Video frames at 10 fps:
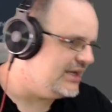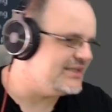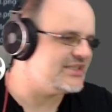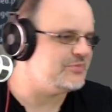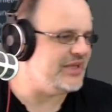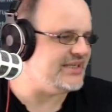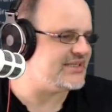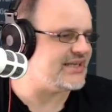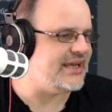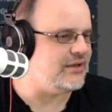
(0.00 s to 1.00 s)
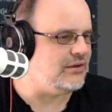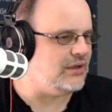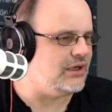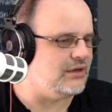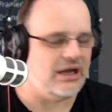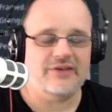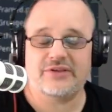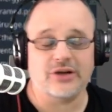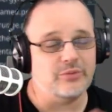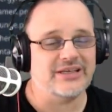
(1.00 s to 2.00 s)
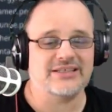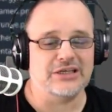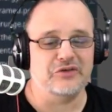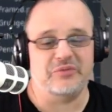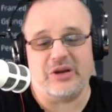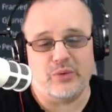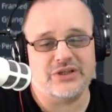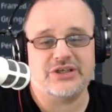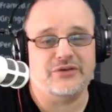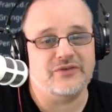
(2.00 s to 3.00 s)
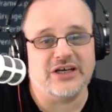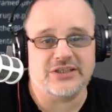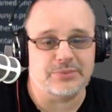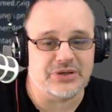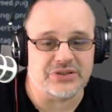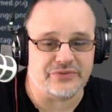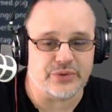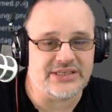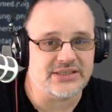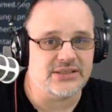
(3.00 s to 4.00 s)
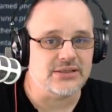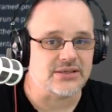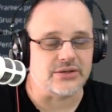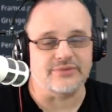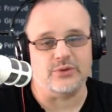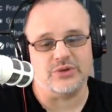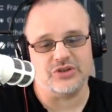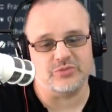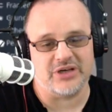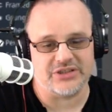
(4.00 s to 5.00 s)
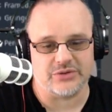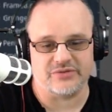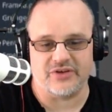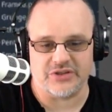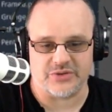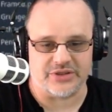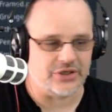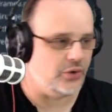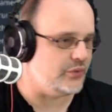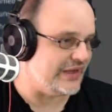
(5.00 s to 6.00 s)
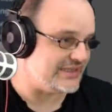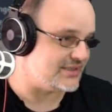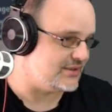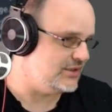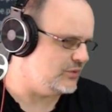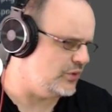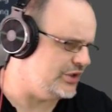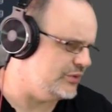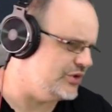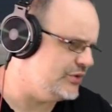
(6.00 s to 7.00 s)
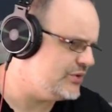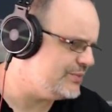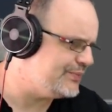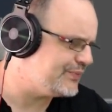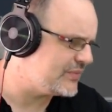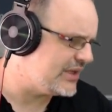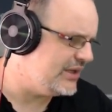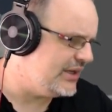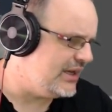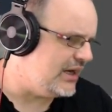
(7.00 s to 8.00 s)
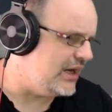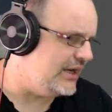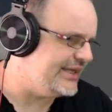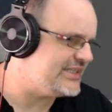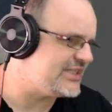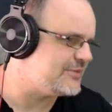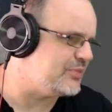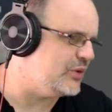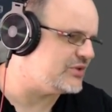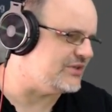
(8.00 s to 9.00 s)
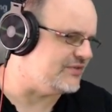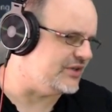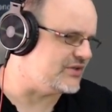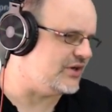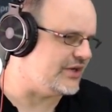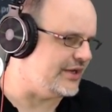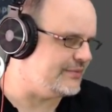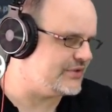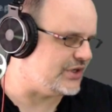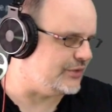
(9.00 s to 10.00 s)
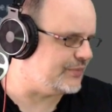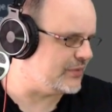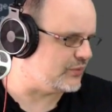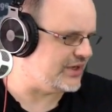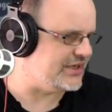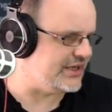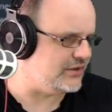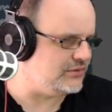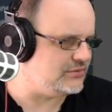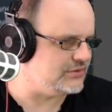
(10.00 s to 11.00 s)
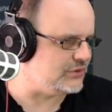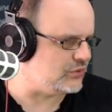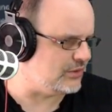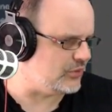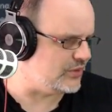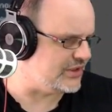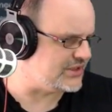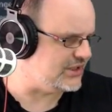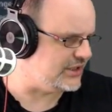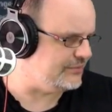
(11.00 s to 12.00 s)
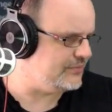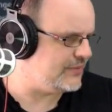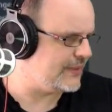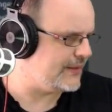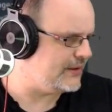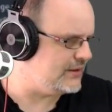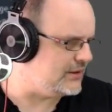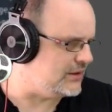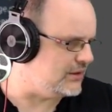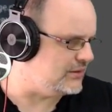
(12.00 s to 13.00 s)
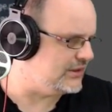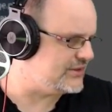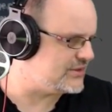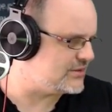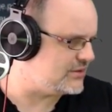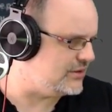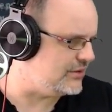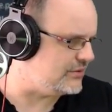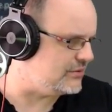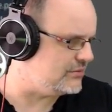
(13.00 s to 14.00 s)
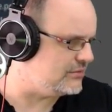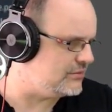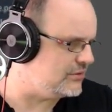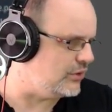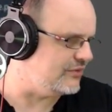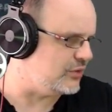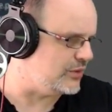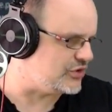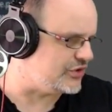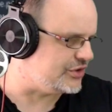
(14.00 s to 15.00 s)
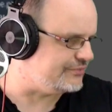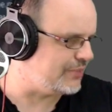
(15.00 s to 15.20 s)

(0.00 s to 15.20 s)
Speed scale, I've done all my stuff, but I want it to go faster because of reasons. So if you wanted your particle to go faster in code, that's what you would use. Explosiveness. Okay, so right now, they're all coming one at a time. Let's turn... Oh, I've got one shot